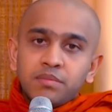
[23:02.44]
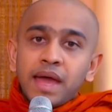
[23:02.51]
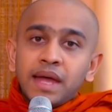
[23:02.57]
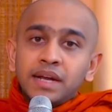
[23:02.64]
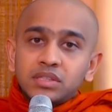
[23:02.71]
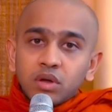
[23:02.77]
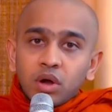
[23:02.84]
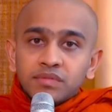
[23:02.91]

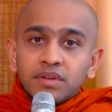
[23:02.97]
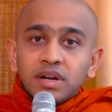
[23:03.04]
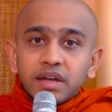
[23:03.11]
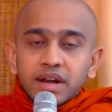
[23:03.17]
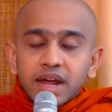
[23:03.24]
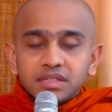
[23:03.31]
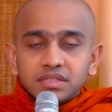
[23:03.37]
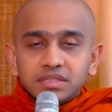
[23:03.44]
thought will
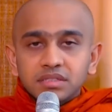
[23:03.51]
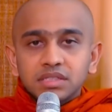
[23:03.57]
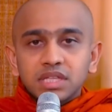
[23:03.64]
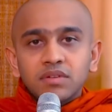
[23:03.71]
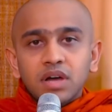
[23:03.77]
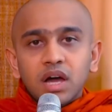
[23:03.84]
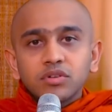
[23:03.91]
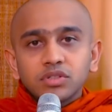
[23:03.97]
arise. Then
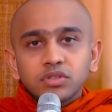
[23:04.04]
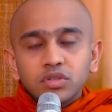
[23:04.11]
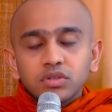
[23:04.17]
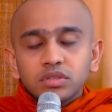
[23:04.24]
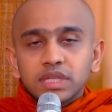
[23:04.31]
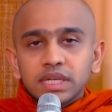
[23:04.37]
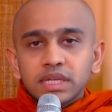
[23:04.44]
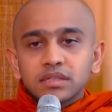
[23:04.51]
how should you
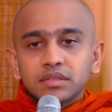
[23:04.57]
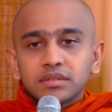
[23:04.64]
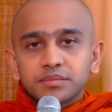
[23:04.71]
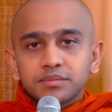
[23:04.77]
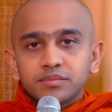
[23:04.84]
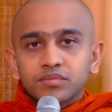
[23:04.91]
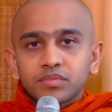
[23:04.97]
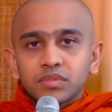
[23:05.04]
think?
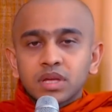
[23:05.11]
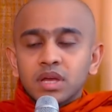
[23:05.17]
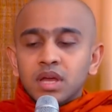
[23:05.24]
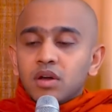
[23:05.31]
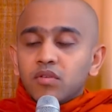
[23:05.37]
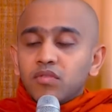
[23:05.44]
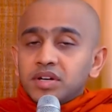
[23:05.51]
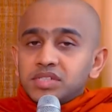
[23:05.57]

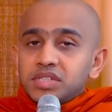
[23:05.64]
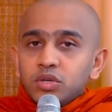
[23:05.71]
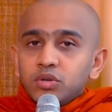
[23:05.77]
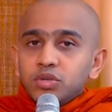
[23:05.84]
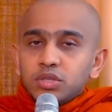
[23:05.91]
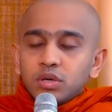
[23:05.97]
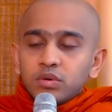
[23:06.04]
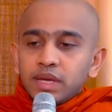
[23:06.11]
What's the
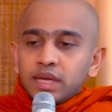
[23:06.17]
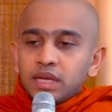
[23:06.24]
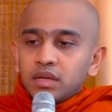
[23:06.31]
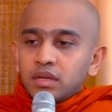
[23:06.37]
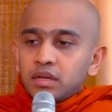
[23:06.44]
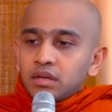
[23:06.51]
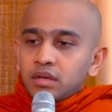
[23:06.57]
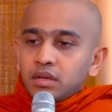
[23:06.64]
usual way?
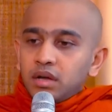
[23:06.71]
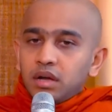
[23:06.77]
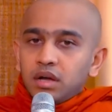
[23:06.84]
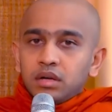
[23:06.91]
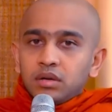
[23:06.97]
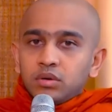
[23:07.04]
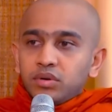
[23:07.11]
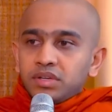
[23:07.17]

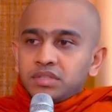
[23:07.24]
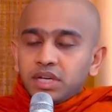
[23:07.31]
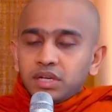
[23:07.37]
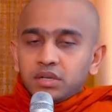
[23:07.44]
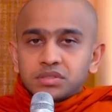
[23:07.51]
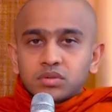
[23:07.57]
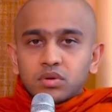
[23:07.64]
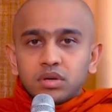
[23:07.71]
Who is he to
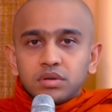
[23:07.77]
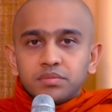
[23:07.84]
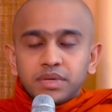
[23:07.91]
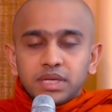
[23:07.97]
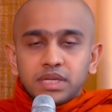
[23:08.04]
scold me?